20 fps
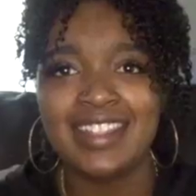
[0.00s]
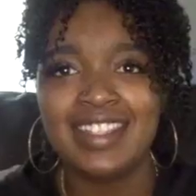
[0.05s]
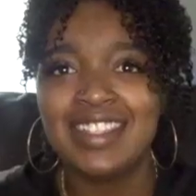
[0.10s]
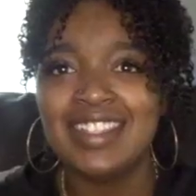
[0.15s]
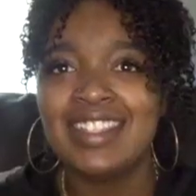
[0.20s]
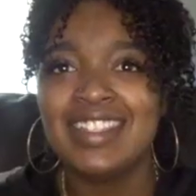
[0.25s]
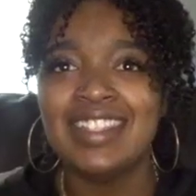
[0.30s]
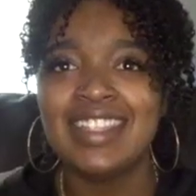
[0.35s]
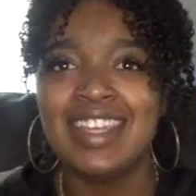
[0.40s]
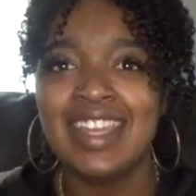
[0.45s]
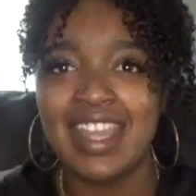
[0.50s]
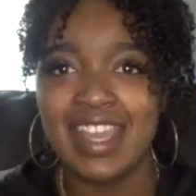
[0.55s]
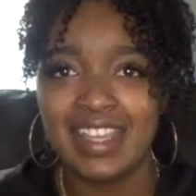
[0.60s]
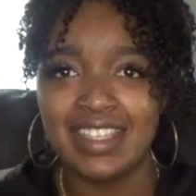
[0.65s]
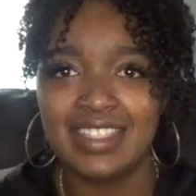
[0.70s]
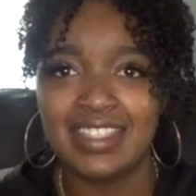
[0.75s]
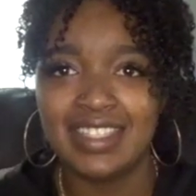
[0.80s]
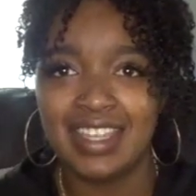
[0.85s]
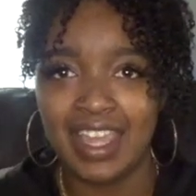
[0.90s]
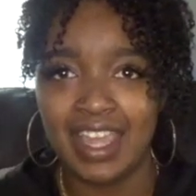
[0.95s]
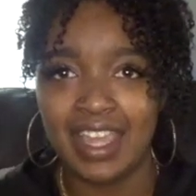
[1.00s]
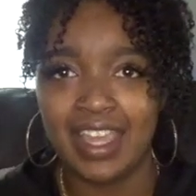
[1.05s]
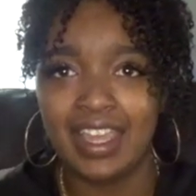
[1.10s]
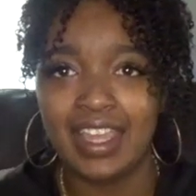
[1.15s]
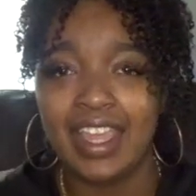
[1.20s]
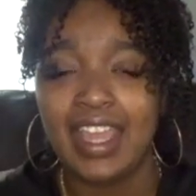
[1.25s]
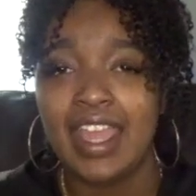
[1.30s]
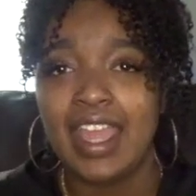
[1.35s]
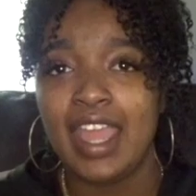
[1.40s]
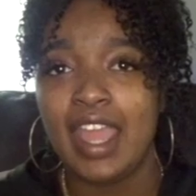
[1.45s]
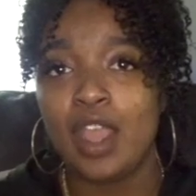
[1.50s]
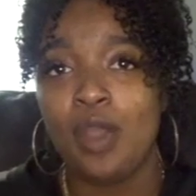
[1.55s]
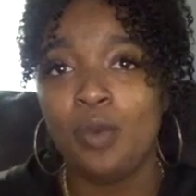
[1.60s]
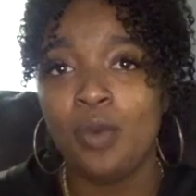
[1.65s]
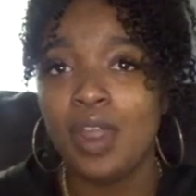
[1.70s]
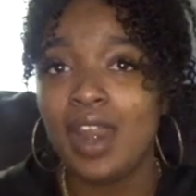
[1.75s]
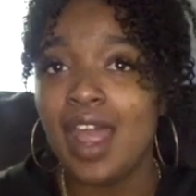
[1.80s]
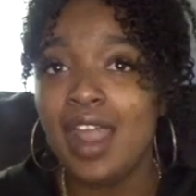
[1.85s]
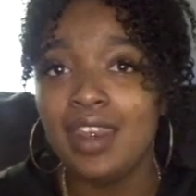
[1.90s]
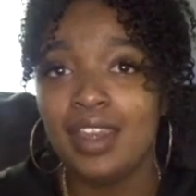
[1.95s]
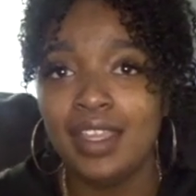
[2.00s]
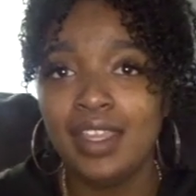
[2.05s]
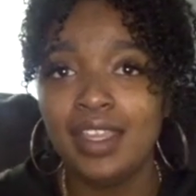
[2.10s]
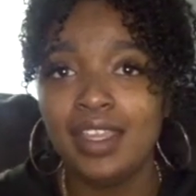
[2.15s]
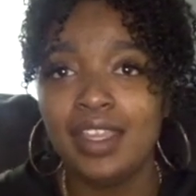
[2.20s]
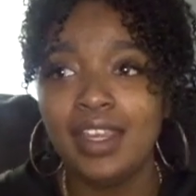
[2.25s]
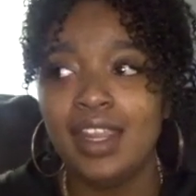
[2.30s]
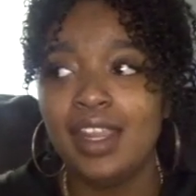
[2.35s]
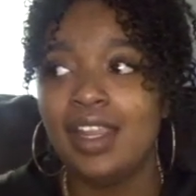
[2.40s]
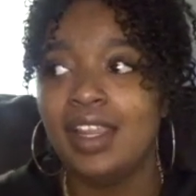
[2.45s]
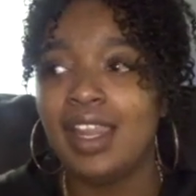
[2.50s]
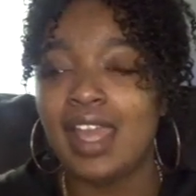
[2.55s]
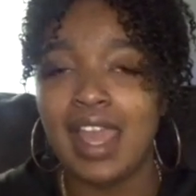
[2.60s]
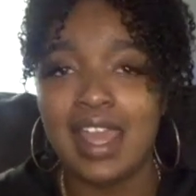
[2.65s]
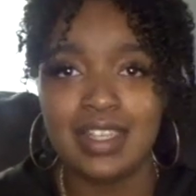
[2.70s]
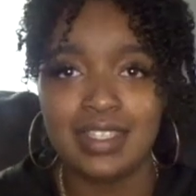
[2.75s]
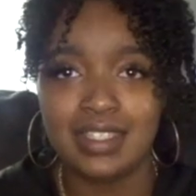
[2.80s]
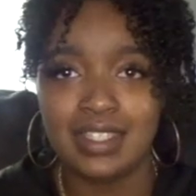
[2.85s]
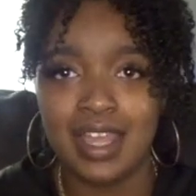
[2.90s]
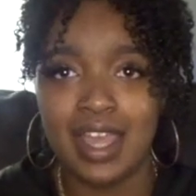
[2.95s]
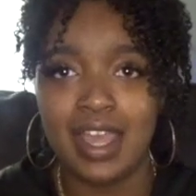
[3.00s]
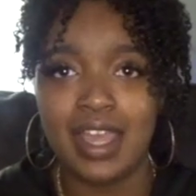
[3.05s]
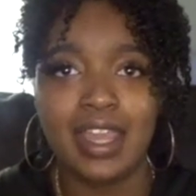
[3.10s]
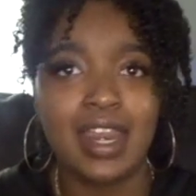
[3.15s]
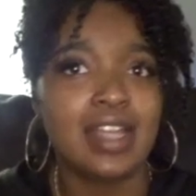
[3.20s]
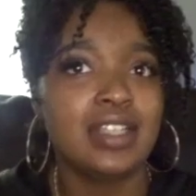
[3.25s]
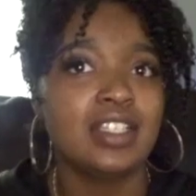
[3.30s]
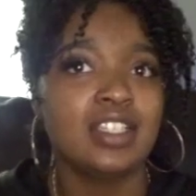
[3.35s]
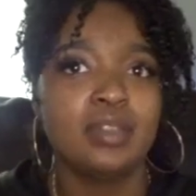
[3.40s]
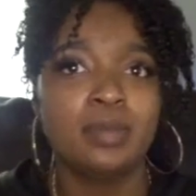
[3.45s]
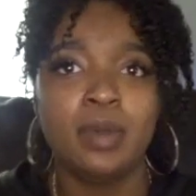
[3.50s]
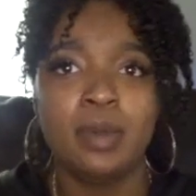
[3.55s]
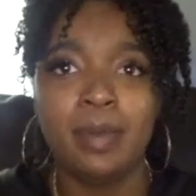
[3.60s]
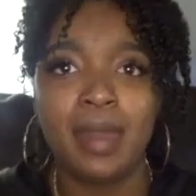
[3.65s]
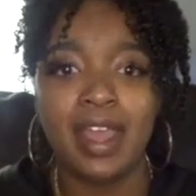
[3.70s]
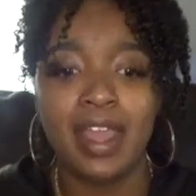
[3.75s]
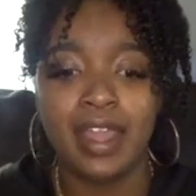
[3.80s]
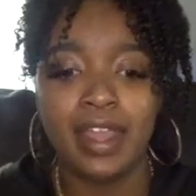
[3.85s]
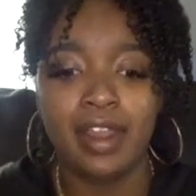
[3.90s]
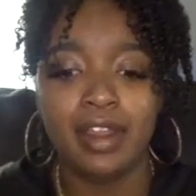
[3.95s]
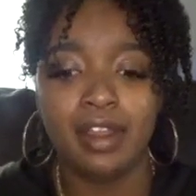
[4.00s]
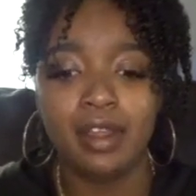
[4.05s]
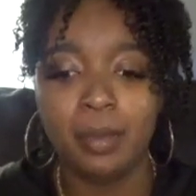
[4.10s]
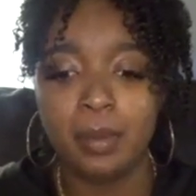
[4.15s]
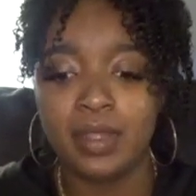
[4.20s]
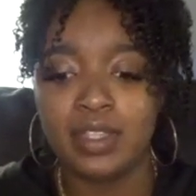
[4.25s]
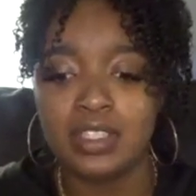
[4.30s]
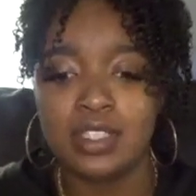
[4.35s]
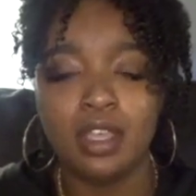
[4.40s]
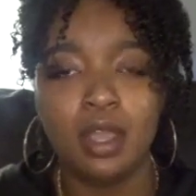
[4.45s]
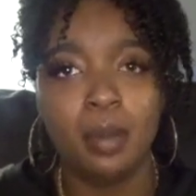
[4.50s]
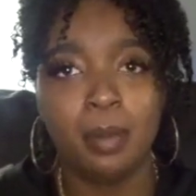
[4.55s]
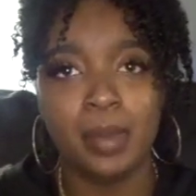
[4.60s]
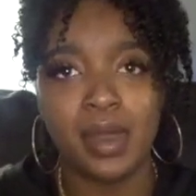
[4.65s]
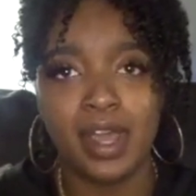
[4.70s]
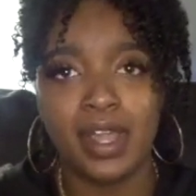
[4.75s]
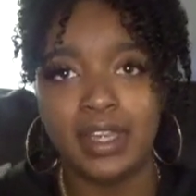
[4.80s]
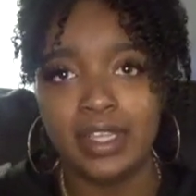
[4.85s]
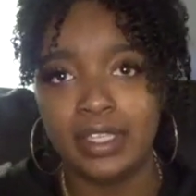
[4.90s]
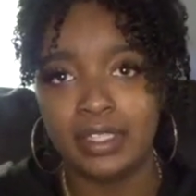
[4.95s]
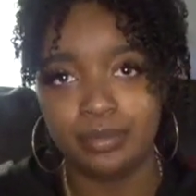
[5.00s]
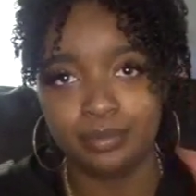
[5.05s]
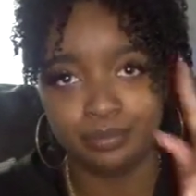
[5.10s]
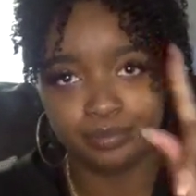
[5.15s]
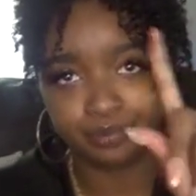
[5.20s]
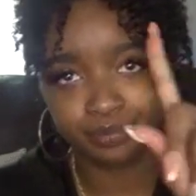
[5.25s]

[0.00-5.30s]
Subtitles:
this is the next day, and what I did last night, I just put my hair up into a bonnet,